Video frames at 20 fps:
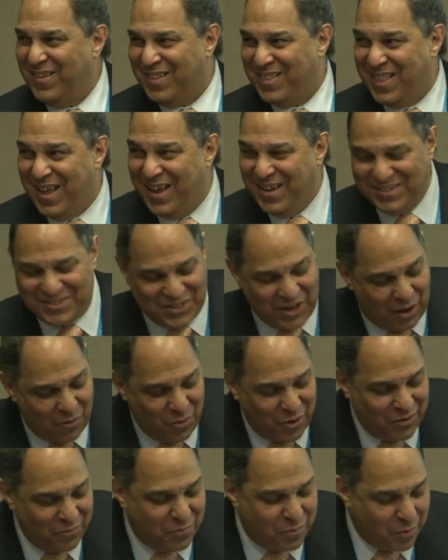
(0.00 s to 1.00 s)
thanks. I
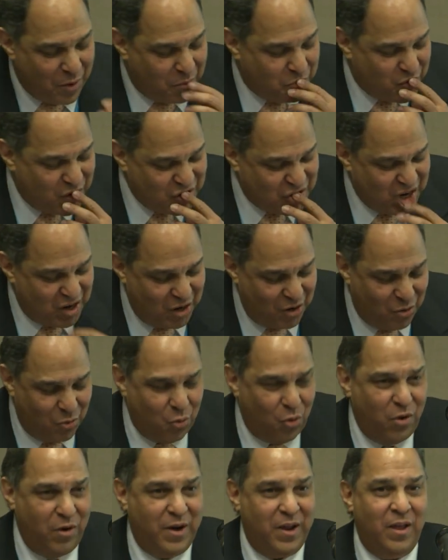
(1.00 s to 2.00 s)
would have appreciated a
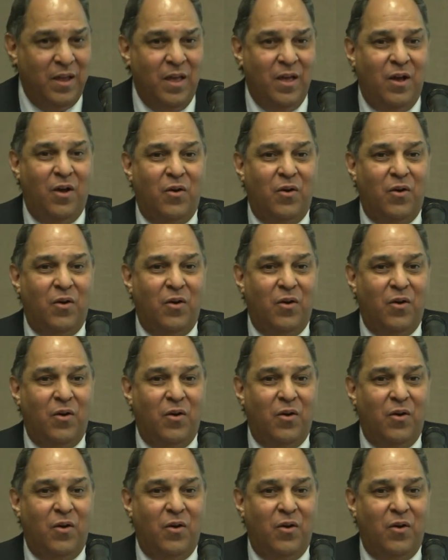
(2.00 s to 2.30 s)
warning.